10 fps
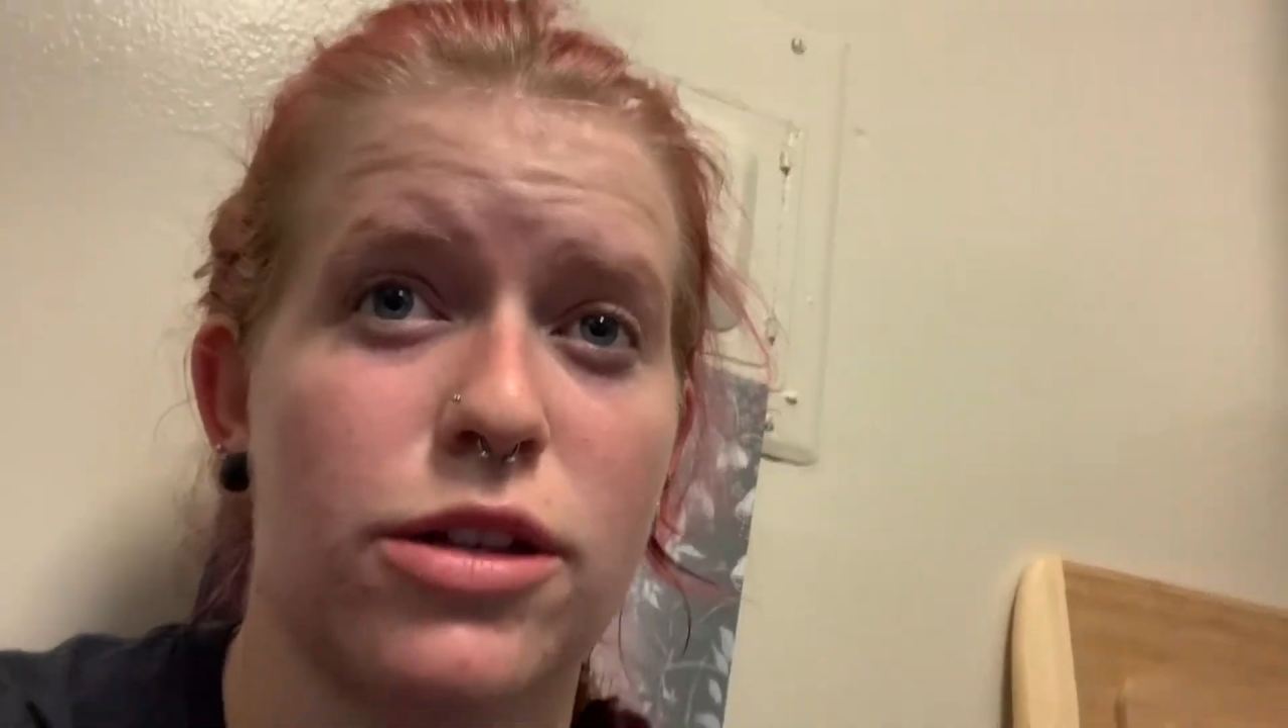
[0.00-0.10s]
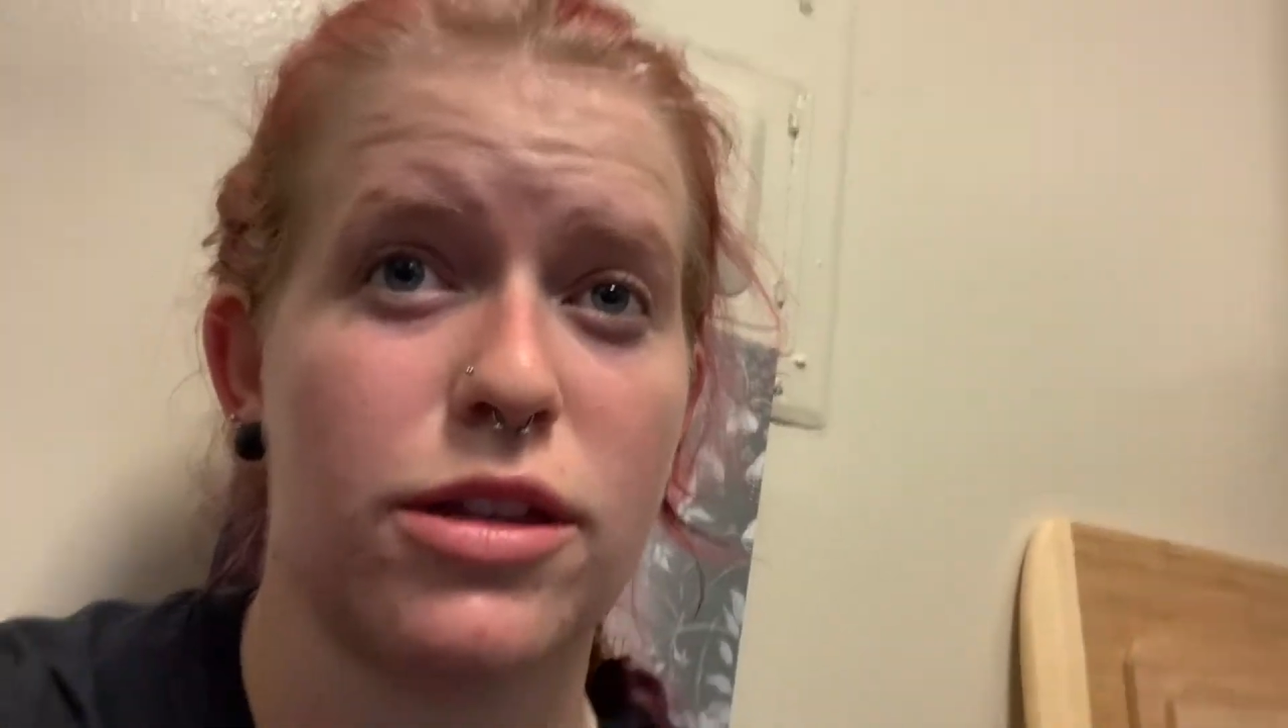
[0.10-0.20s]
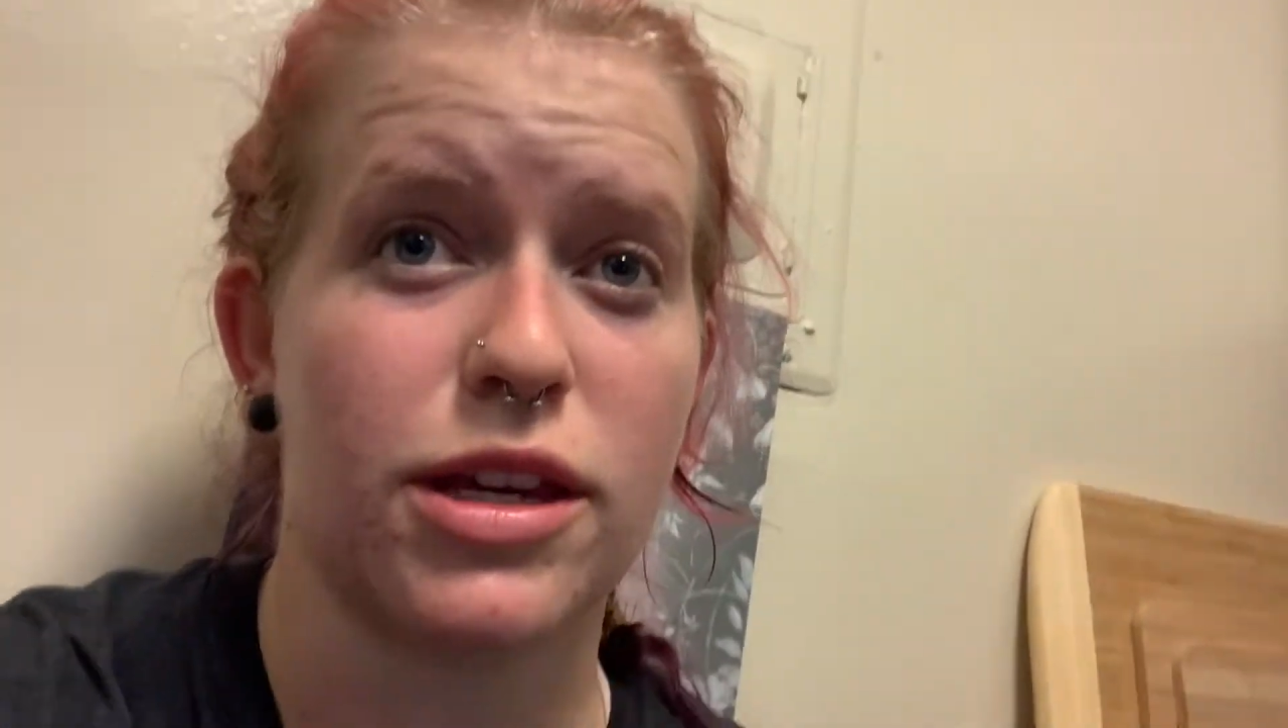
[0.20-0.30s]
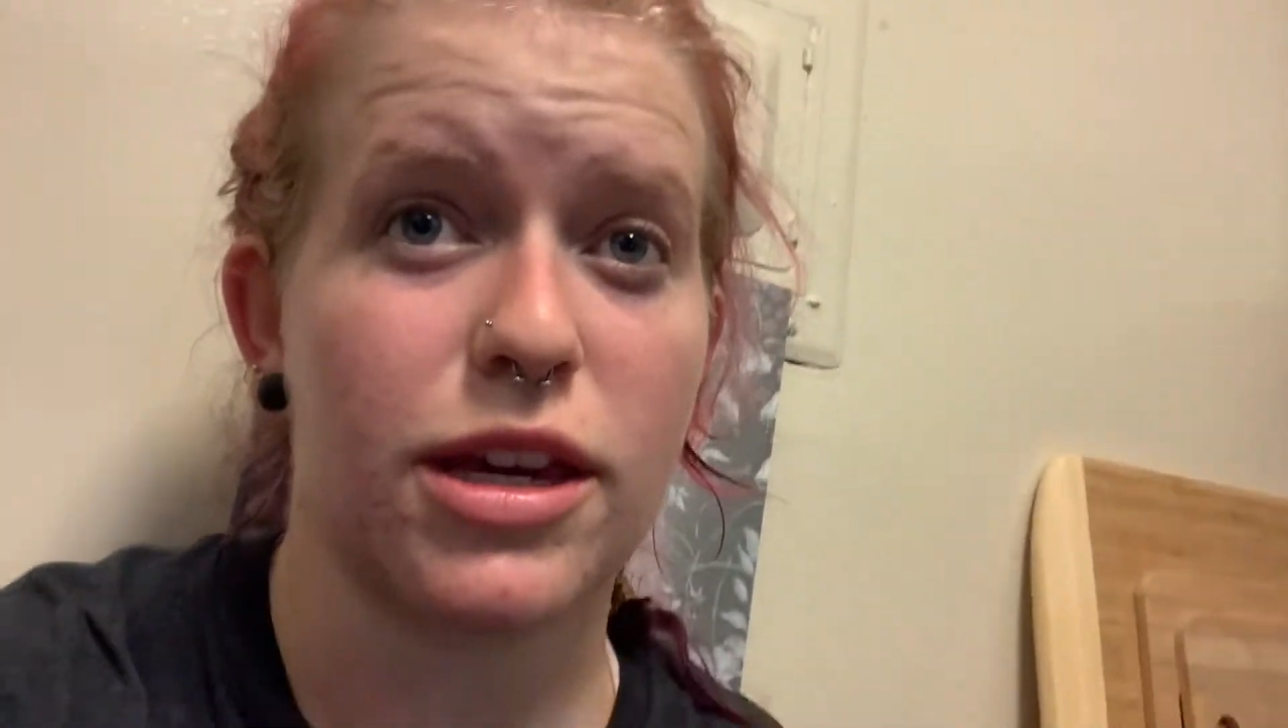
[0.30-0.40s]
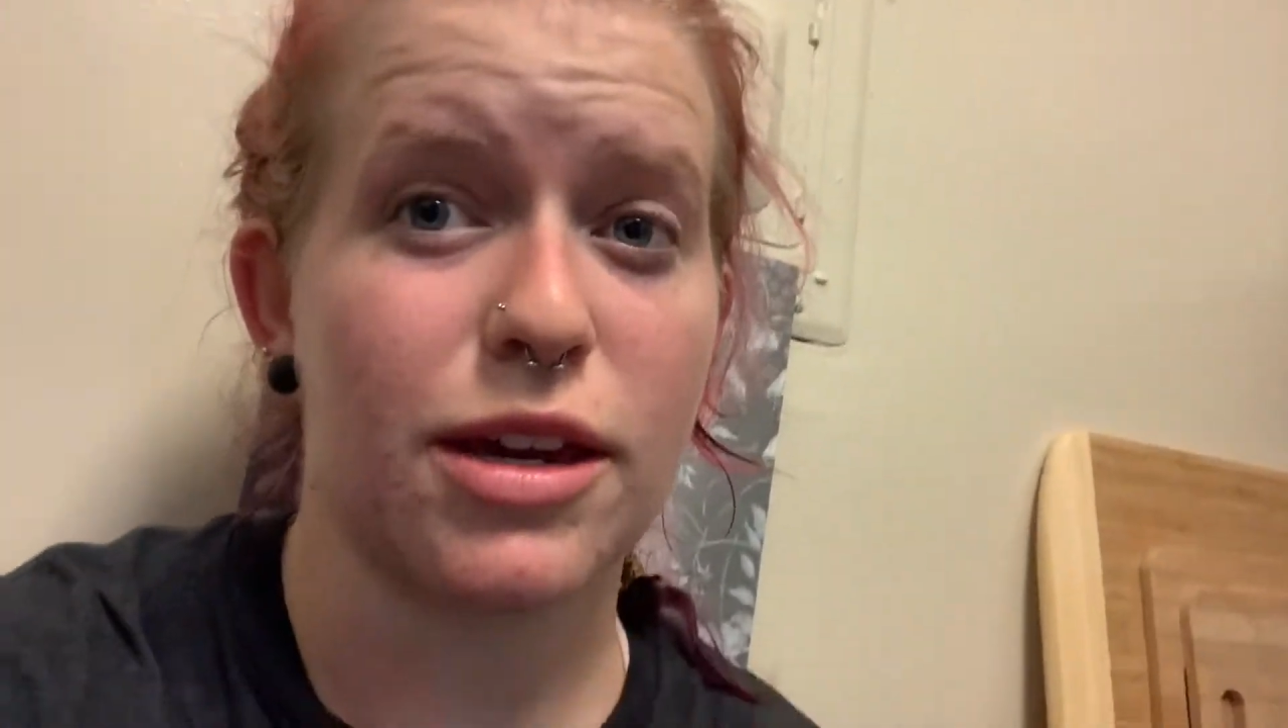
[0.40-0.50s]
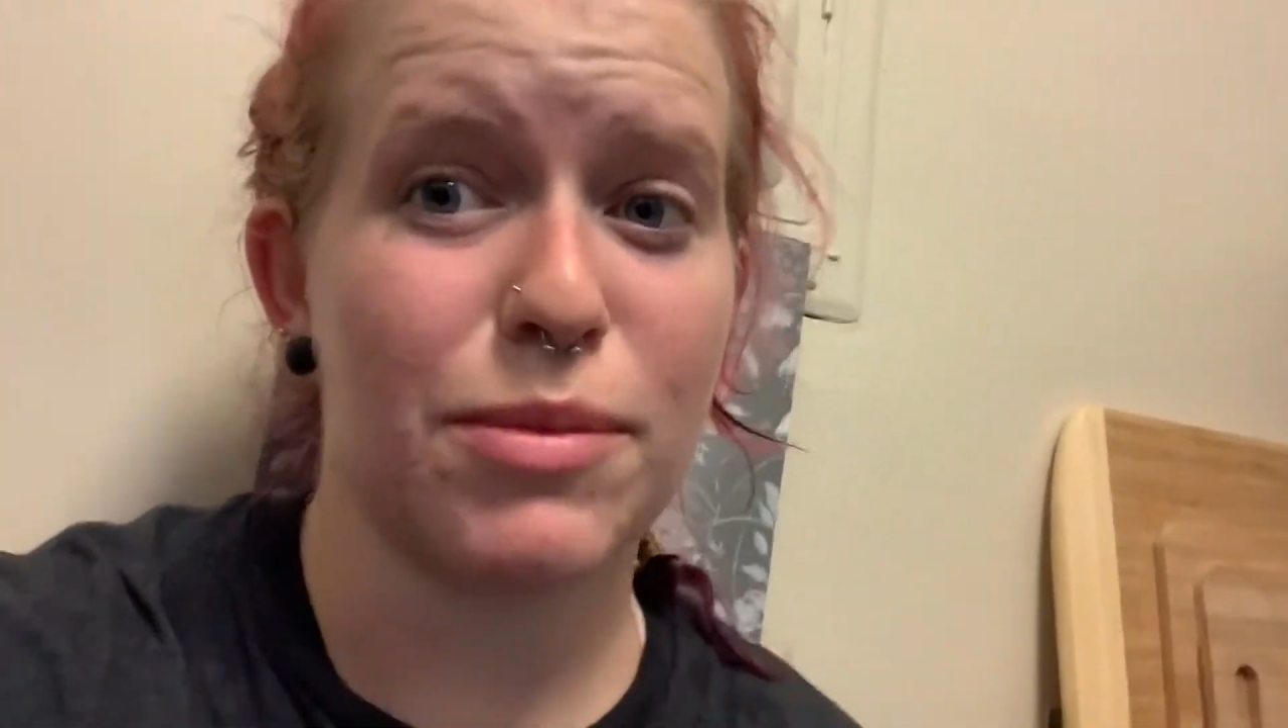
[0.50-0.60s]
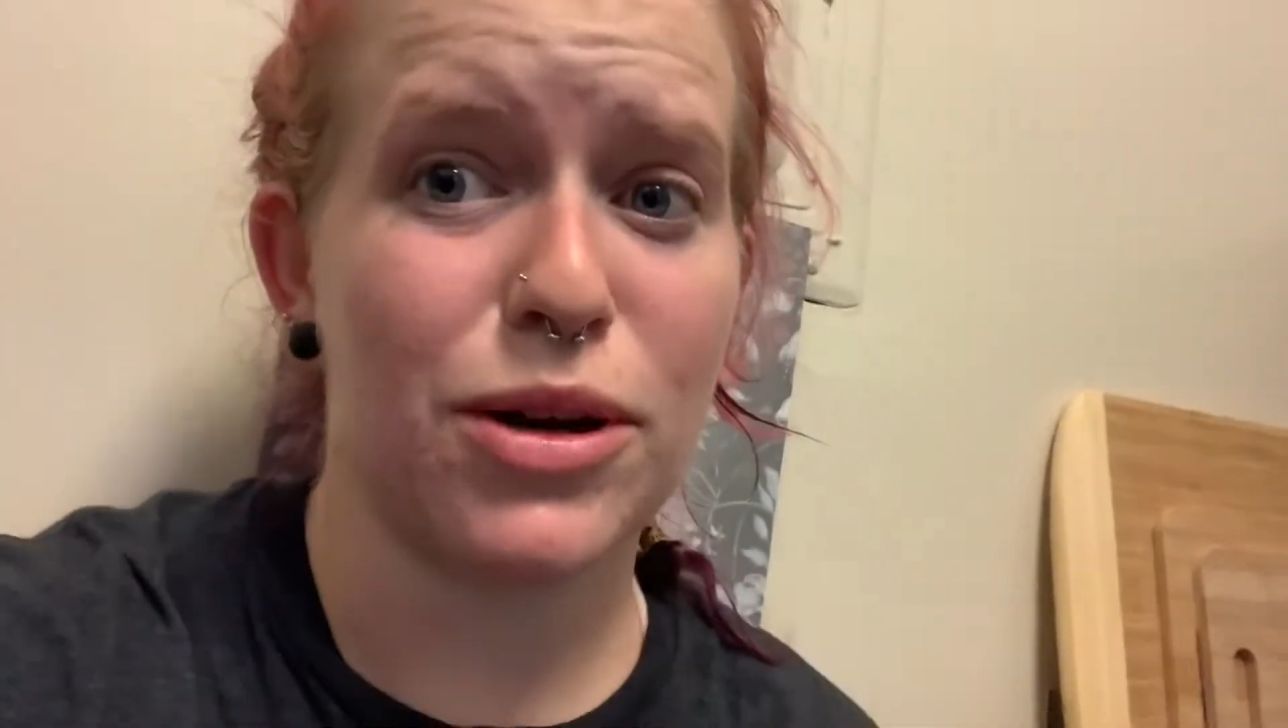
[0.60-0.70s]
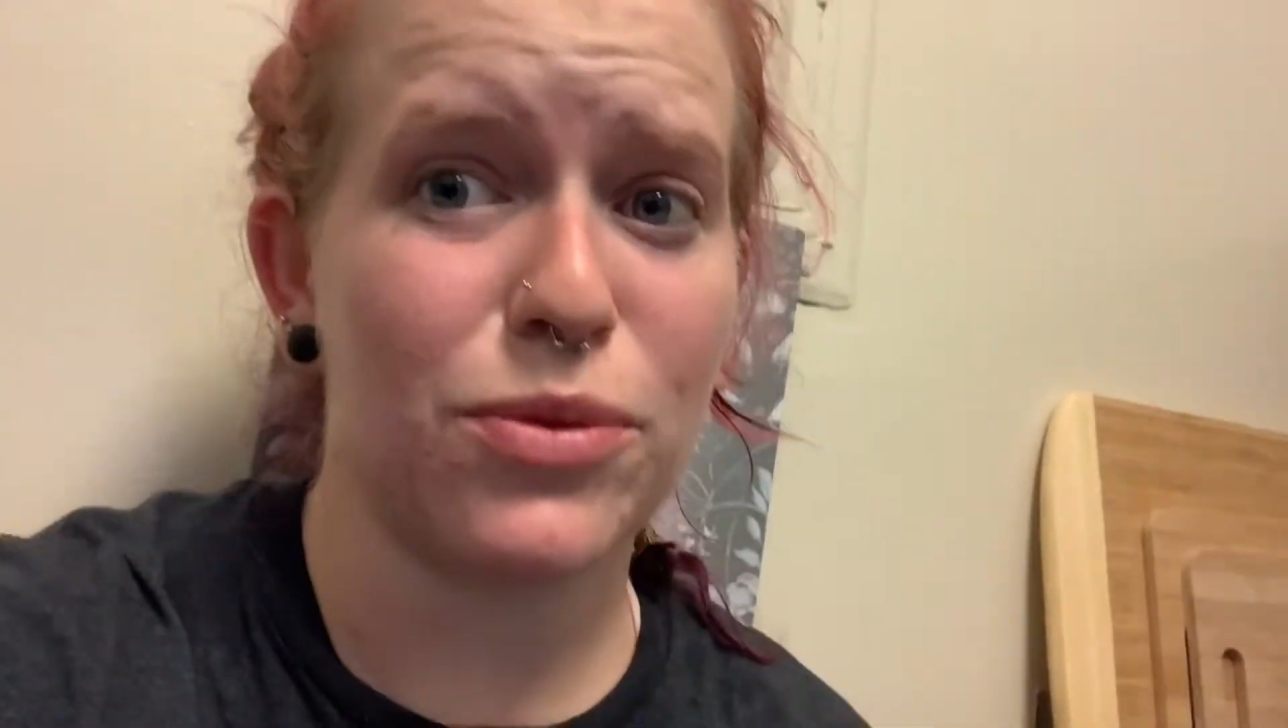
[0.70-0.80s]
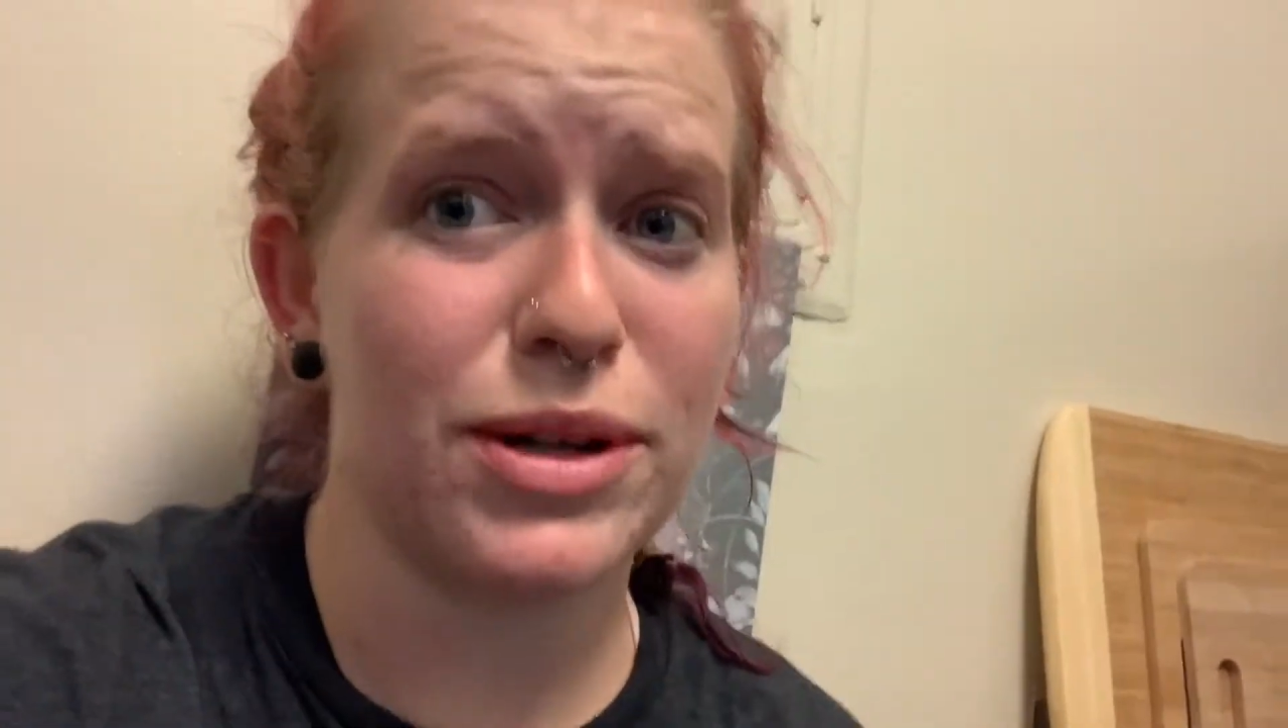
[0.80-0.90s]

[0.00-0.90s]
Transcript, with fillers: thinking about what